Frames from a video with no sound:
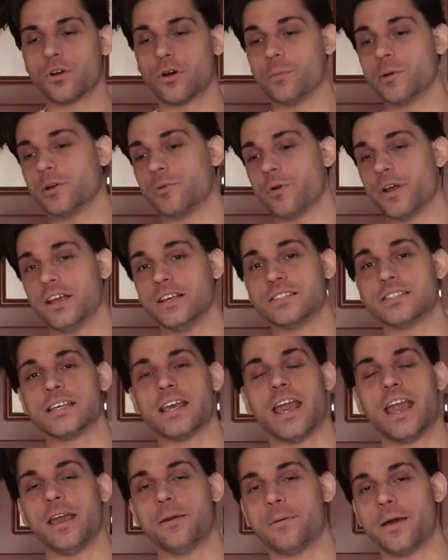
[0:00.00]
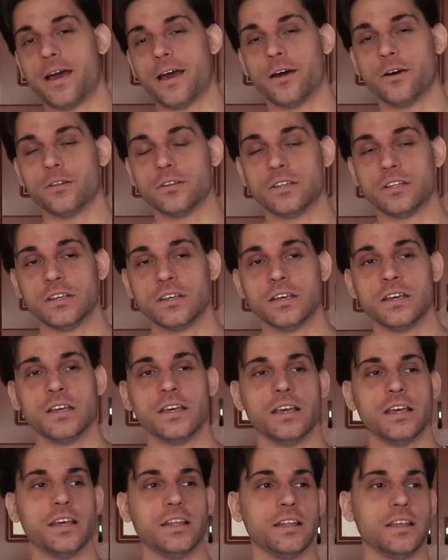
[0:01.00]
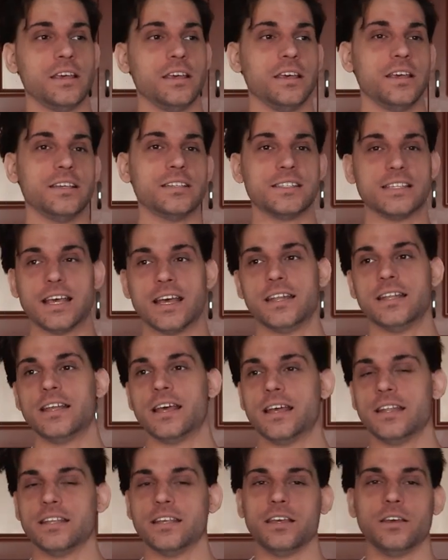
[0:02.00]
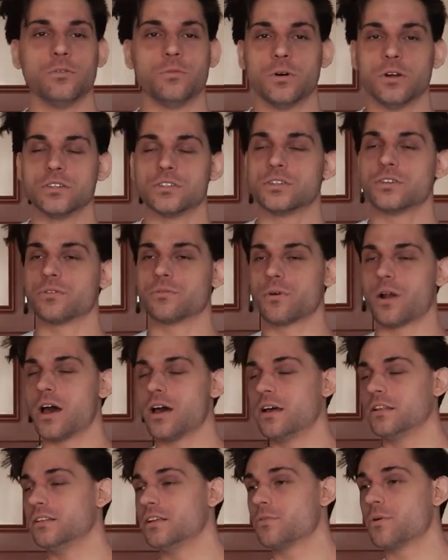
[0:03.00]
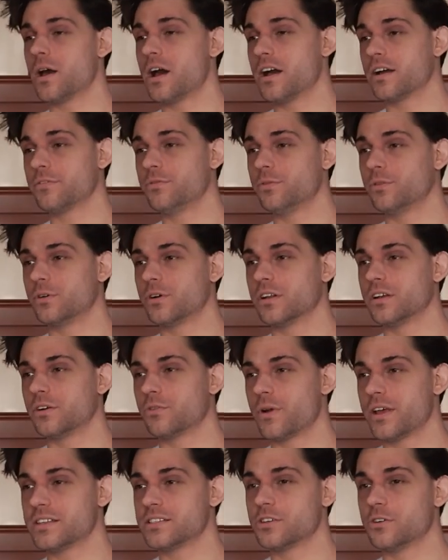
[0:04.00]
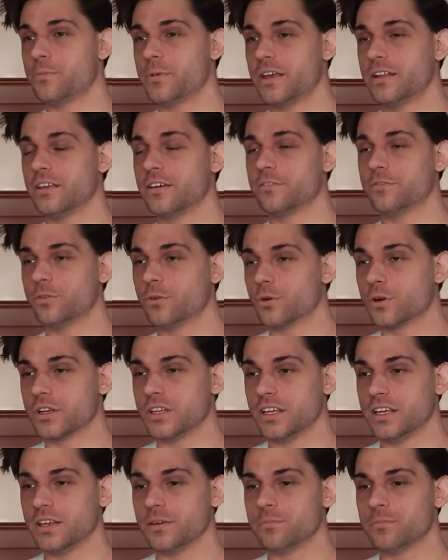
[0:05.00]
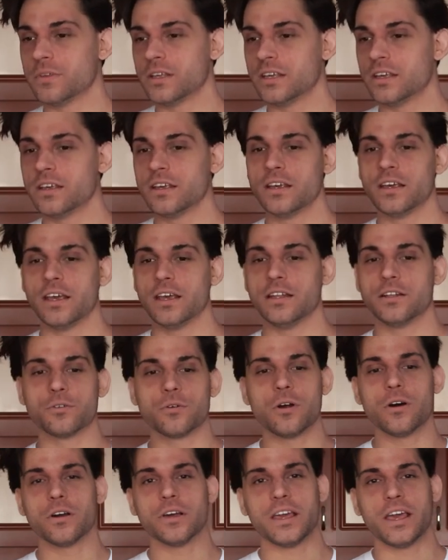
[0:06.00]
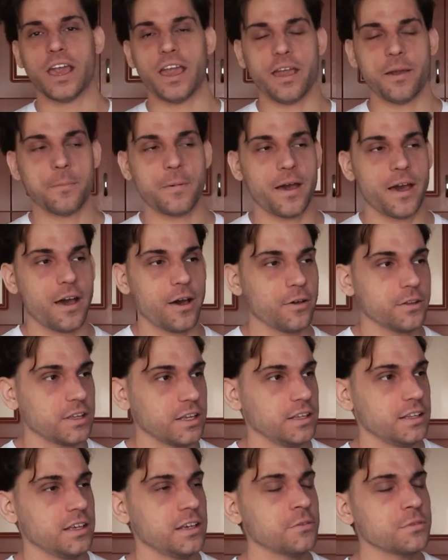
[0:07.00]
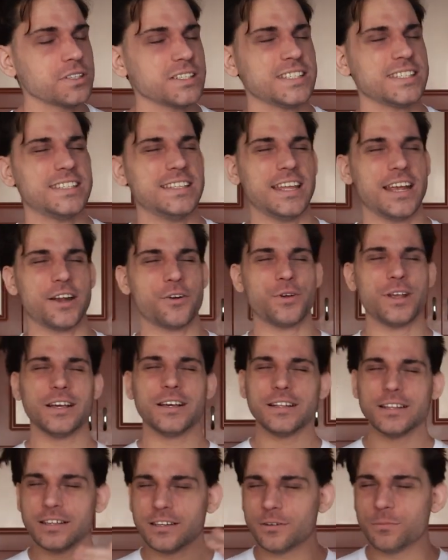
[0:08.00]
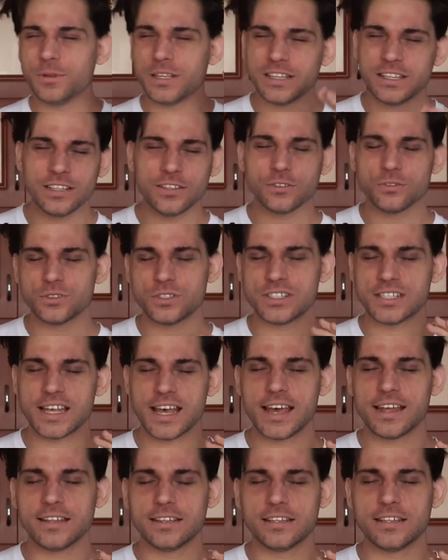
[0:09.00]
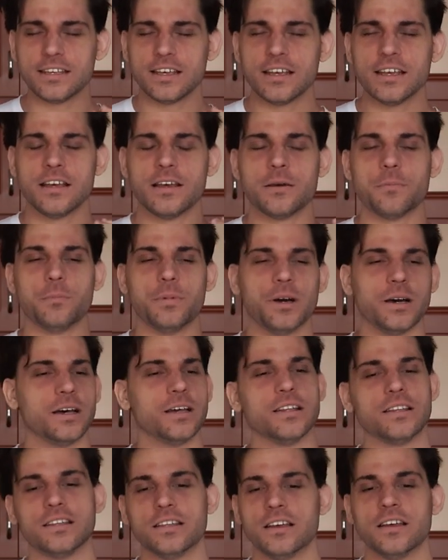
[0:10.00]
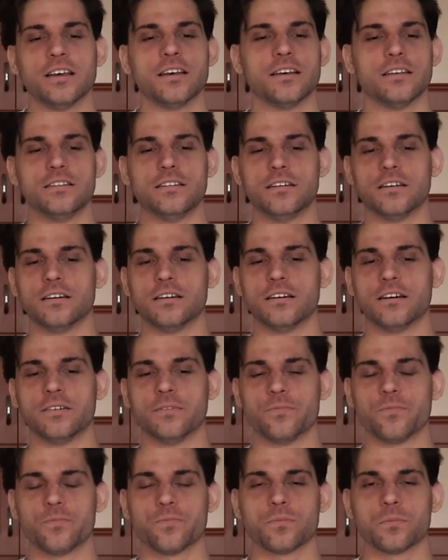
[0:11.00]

Roman Reigns came out and he said that he wants The Rock for the WrestleMania 40. And The Rock came out and he was staring a little bit into Seth, but the